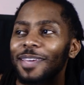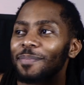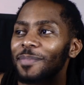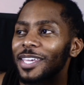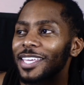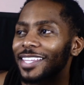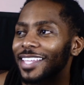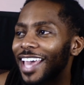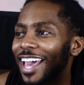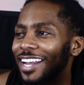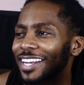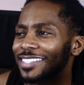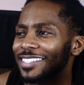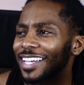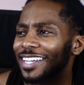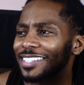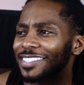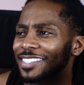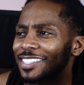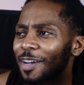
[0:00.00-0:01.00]
kind of take
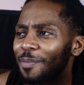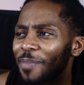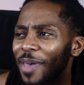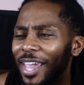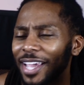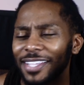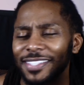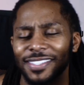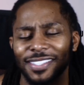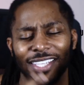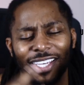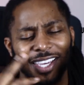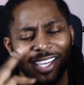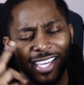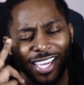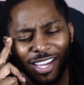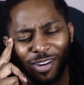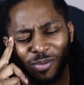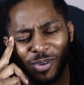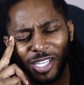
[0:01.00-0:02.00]
a step back
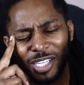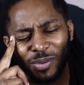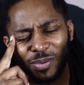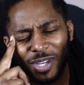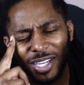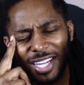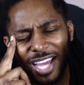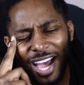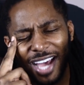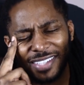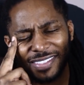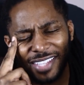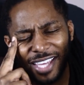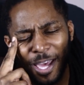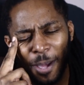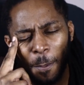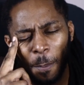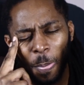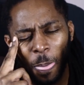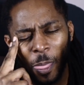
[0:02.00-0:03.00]
and really realize
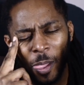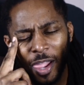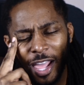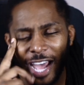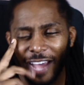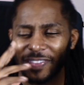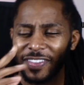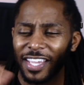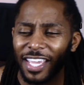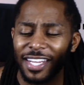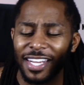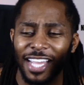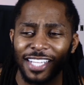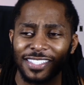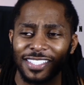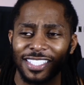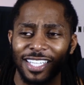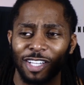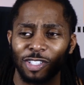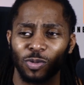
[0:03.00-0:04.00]
that I think at
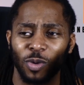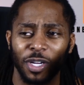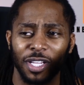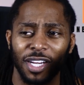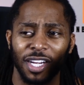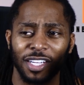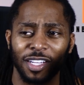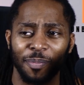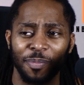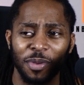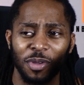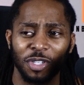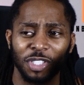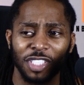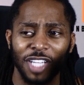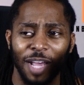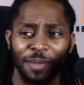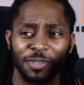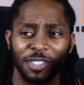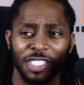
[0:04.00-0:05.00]
19, I was working at a computer
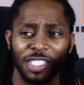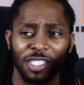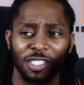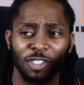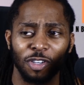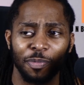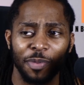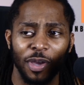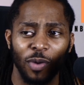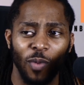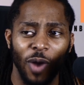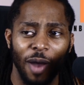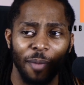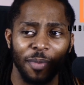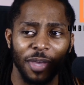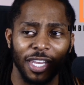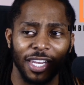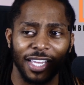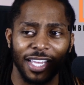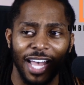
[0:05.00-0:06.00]
shop still a little bit while
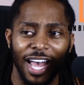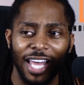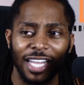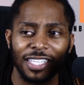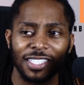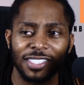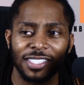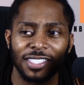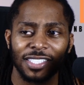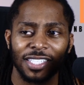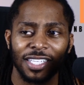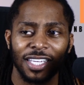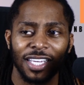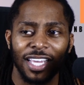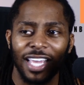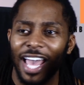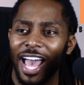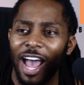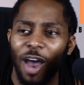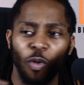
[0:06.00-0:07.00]
being in college.
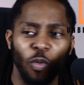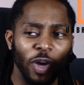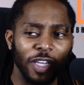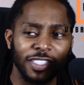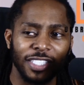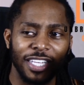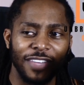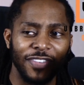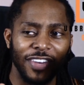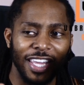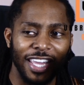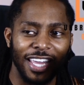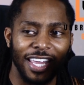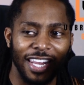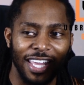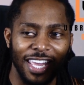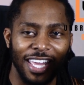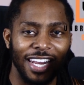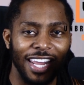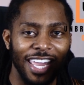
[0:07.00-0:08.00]
I wasn't even
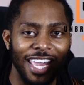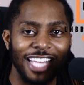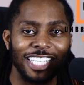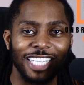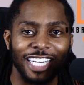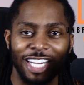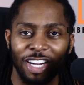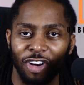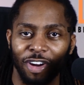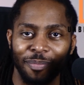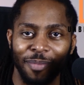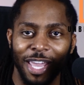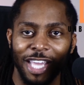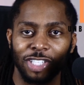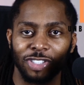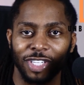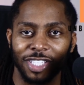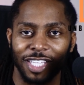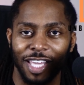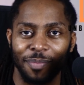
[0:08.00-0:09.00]
in an engineering
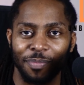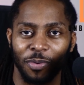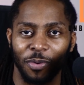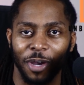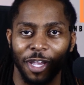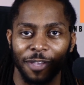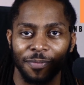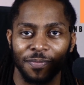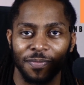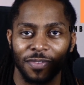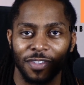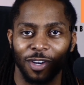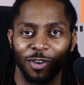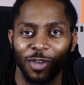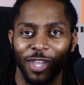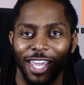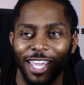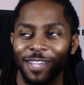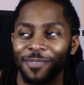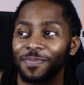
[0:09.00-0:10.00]
major at that point.
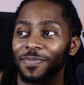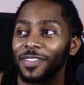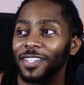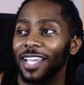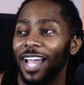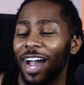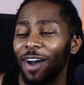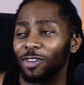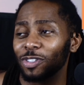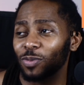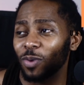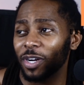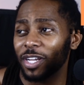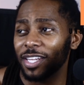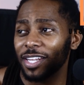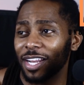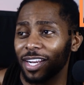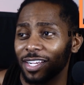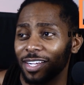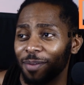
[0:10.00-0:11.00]
Okay. I was working
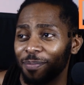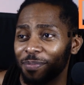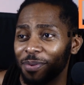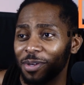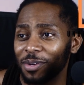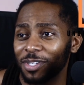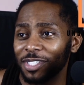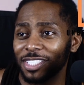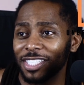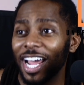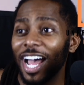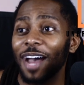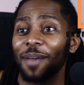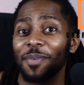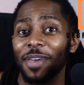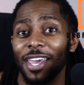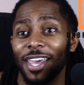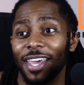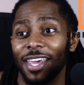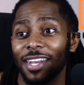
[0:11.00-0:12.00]
at a computer shop
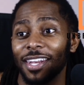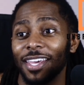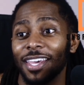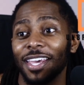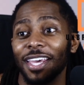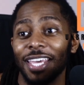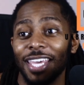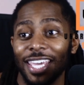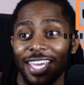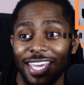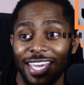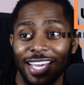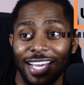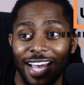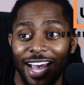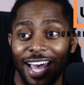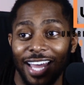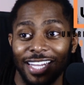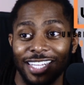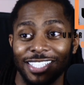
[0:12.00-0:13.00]
and in
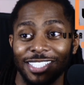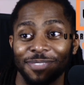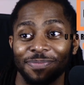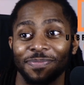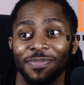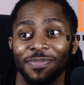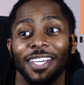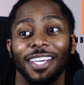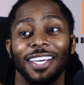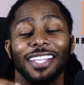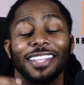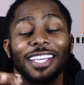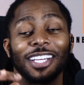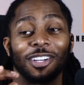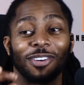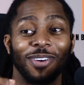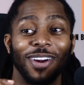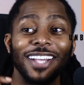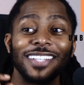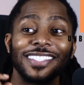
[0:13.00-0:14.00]
college. The
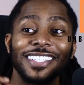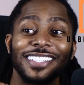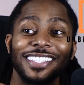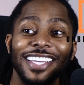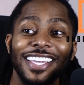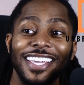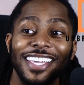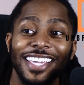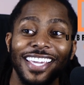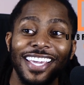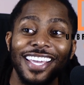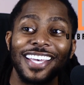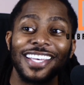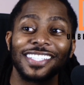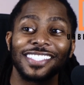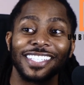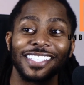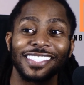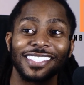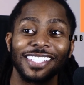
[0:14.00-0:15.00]
crazy thing
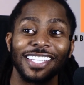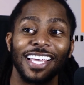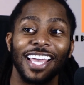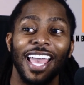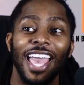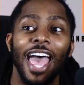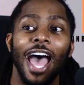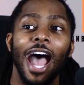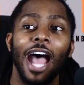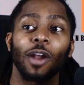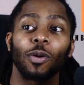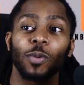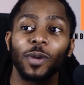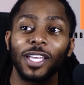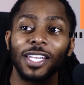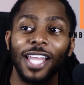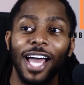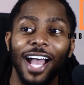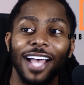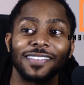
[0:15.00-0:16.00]
is I
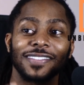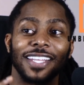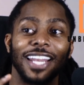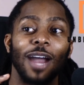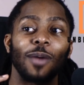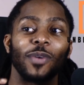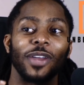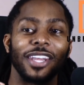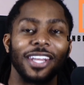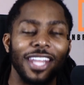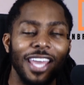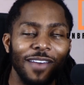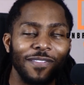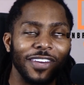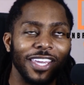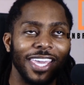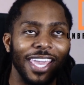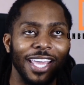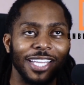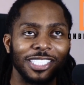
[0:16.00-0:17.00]
realized that I would never
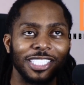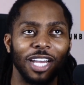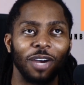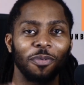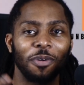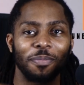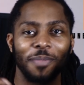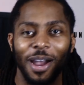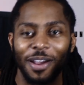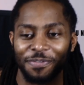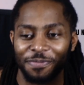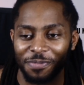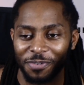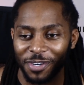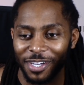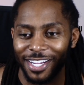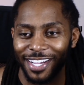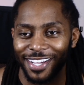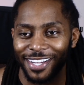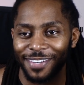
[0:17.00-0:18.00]
catch up with my
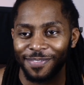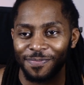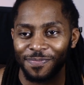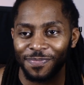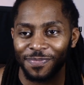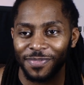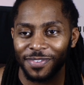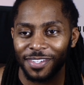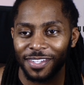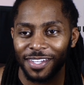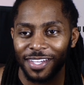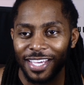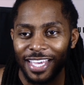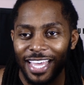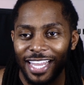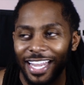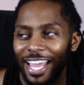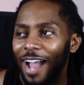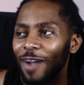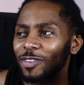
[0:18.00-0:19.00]
friend.
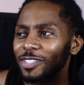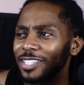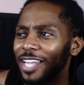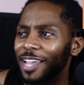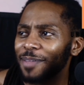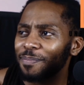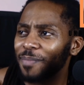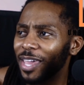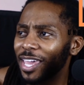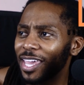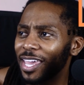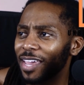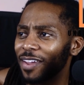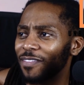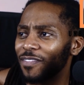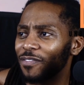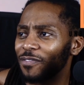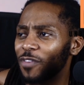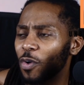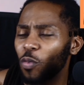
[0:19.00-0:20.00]
Like I was like, man,
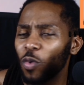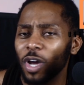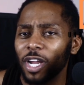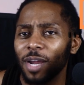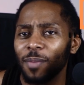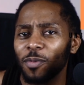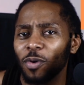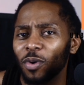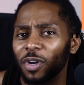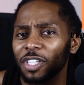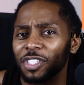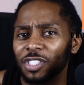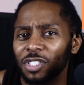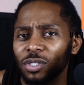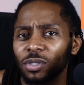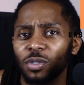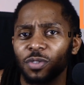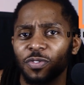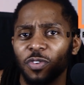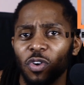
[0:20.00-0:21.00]
for what I'm going to
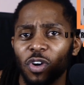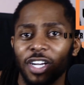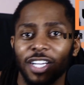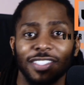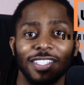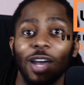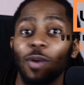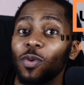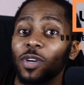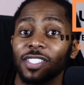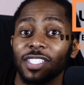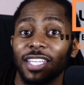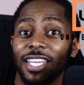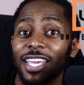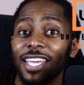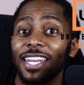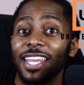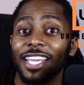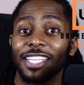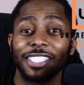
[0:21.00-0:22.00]
school for, because I wasn't
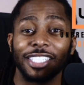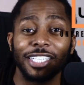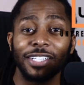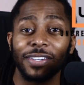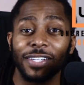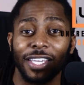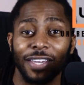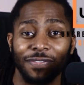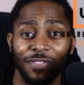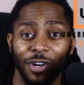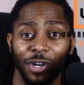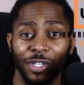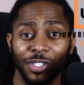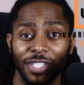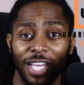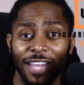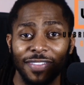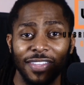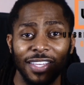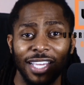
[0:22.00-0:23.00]
in engineering at first.
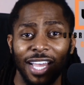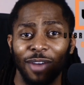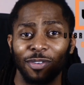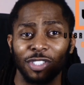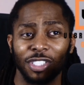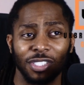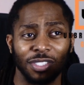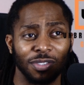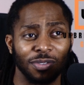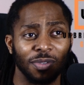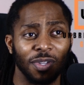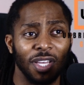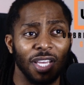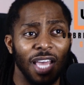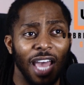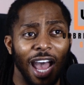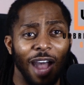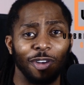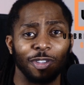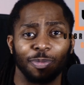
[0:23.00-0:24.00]
I think I was
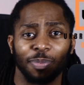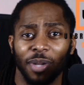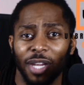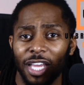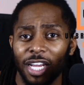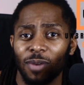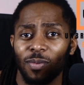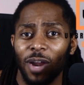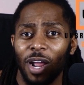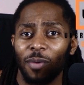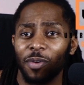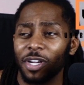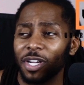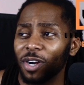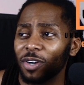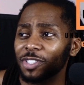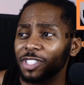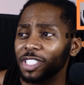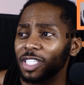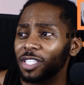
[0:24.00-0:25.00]
playing around with
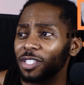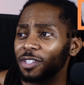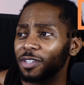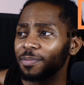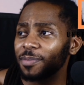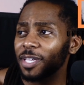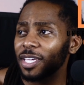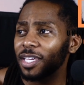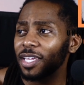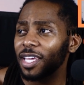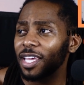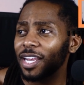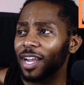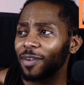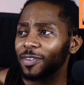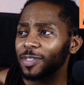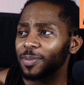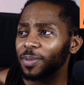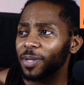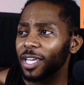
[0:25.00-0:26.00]
nursing a little bit, and I
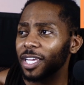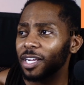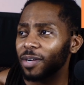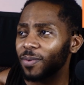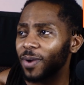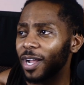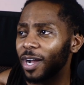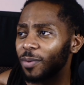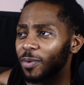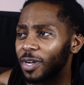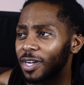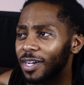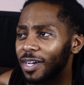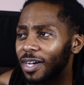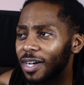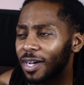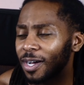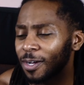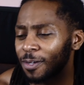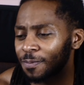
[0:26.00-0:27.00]
was playing around with
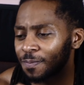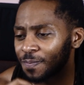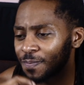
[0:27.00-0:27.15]
what